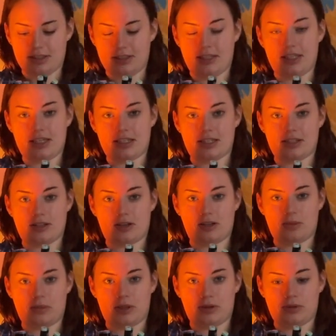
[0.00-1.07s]
This is all
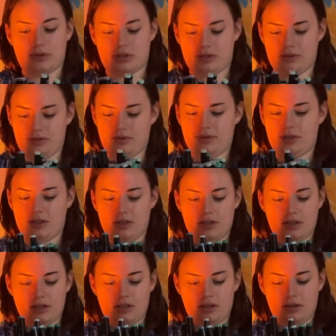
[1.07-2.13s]
the blues.
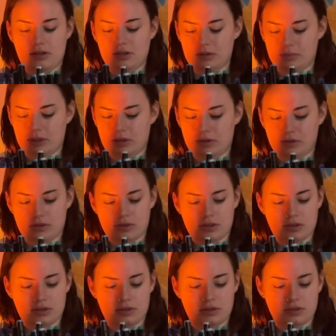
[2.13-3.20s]
All the blues.
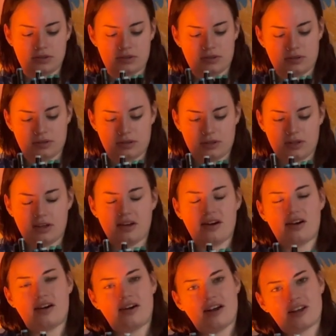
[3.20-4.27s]

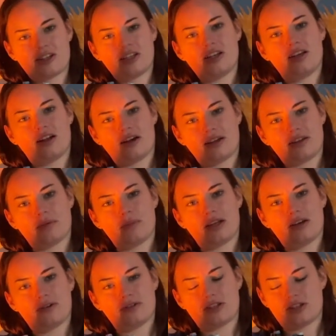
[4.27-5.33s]
I actually like the
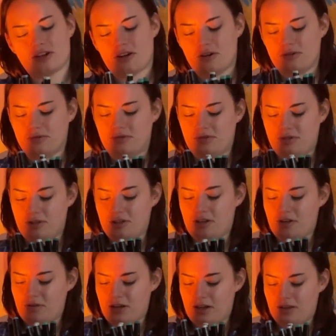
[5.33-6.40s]
blues, do you
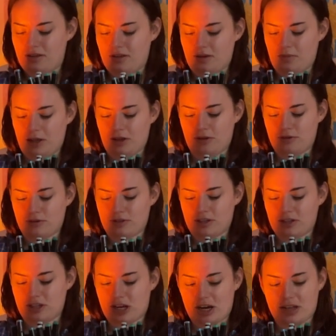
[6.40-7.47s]
know that? The blues, the
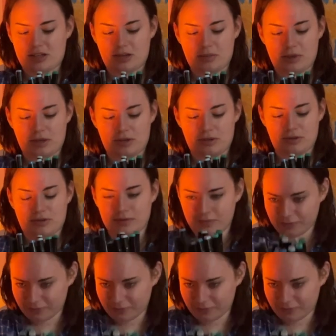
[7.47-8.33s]
jazz and the blues.